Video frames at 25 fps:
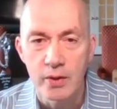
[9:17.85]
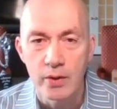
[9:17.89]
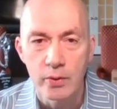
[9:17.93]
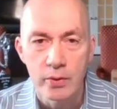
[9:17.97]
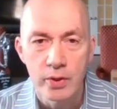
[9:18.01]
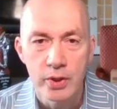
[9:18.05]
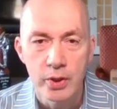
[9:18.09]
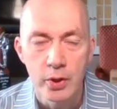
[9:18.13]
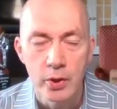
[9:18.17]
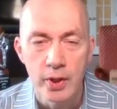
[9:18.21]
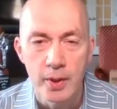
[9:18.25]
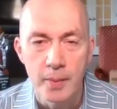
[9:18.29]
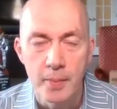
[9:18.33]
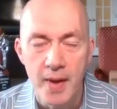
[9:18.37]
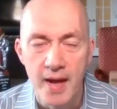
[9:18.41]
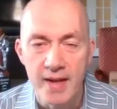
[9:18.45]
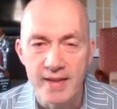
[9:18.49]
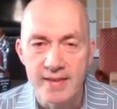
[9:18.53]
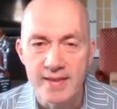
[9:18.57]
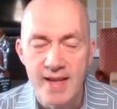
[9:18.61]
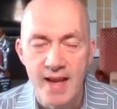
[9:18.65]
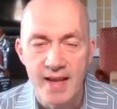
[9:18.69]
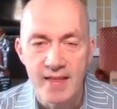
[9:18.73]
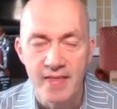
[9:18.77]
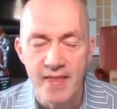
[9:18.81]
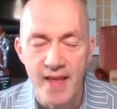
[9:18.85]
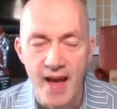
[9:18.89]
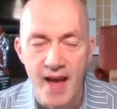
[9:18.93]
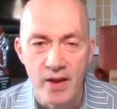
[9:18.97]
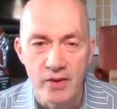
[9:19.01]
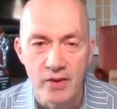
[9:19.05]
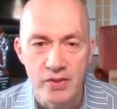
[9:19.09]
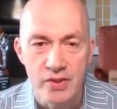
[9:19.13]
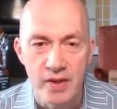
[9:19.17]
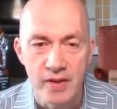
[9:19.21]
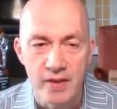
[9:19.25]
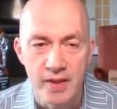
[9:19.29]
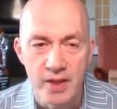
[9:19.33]
you, you only met
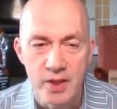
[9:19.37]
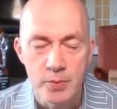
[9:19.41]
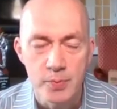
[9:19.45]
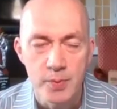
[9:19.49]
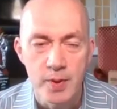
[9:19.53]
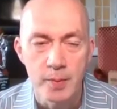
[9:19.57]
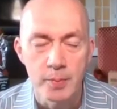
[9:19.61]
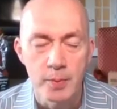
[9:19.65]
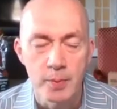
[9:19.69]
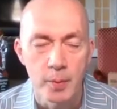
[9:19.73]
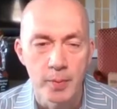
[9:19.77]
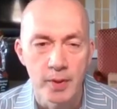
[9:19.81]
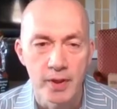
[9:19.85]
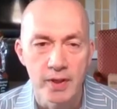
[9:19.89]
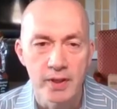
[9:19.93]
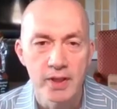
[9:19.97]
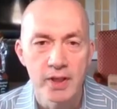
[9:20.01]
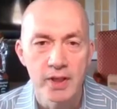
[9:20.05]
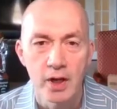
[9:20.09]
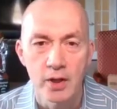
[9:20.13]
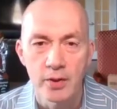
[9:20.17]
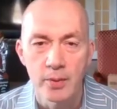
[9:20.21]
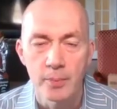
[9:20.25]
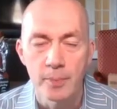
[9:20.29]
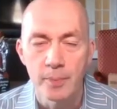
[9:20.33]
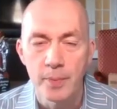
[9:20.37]
10,000 of these people, but you know,